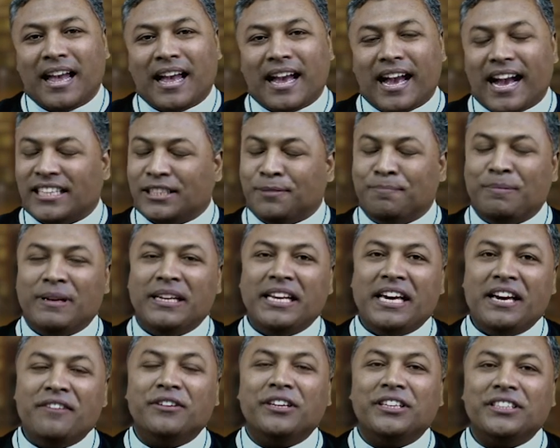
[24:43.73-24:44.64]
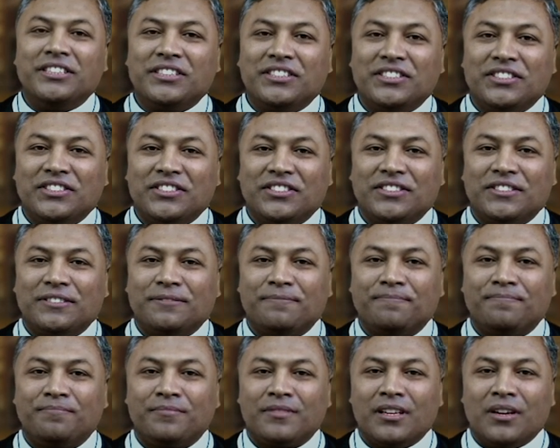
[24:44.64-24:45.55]
As believers,
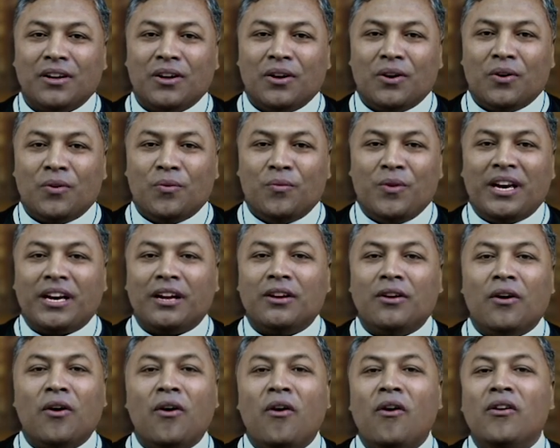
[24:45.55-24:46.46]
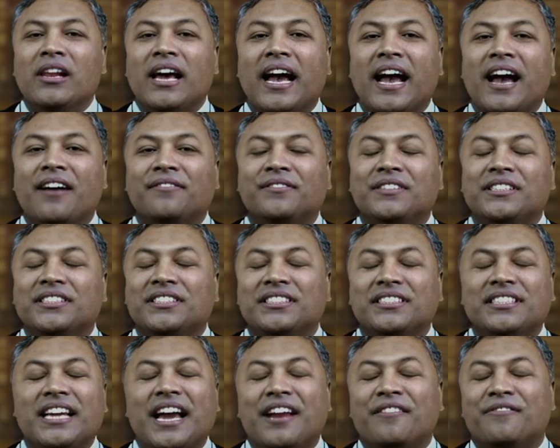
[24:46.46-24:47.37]
we can all have this
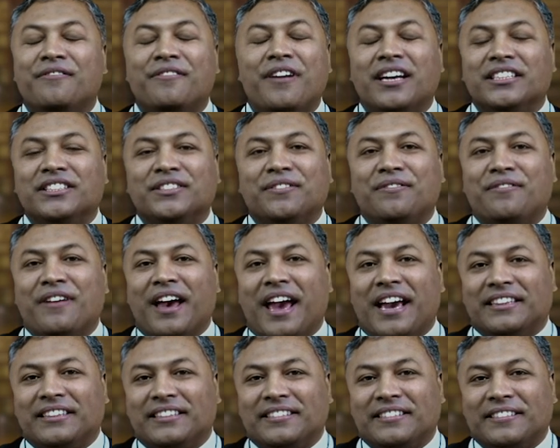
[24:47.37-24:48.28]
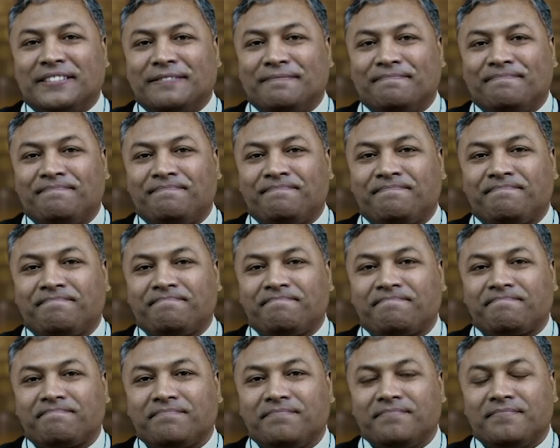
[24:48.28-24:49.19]
steadfast faith.
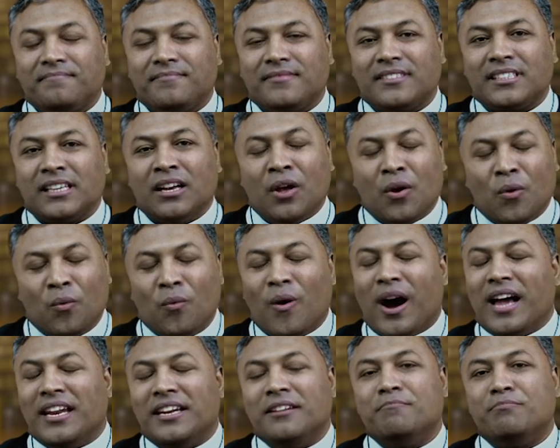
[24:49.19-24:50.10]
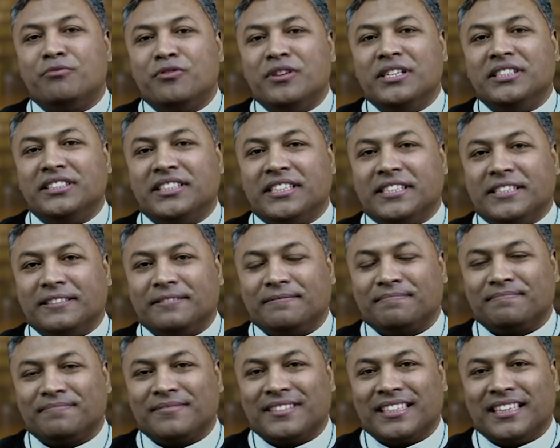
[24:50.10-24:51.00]
While in prison,
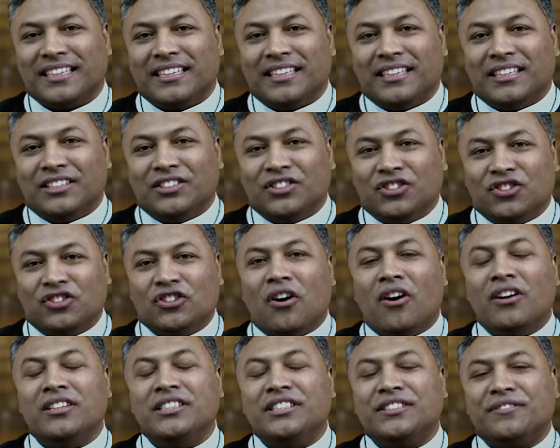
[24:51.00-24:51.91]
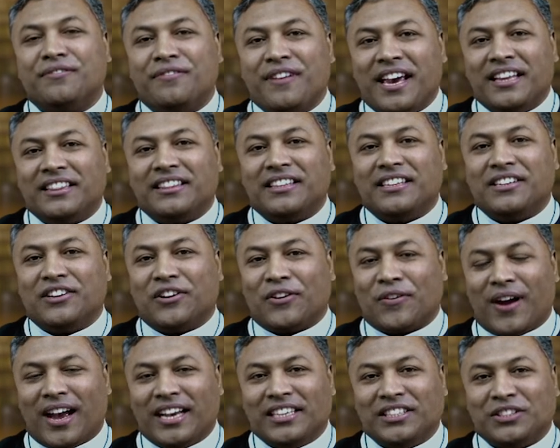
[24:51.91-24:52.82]
John's faith in
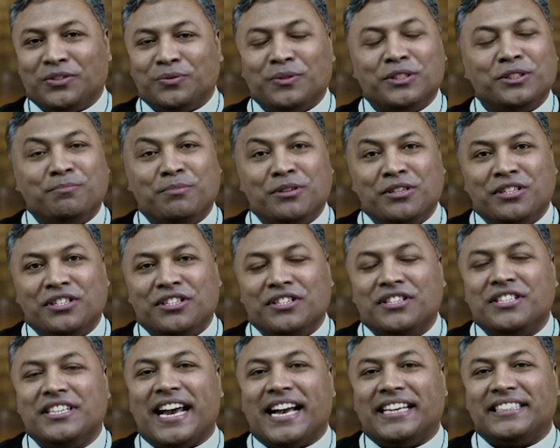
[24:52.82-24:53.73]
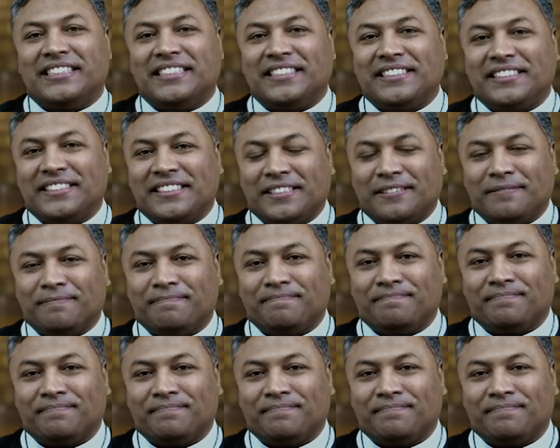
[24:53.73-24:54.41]
Christ was put to test.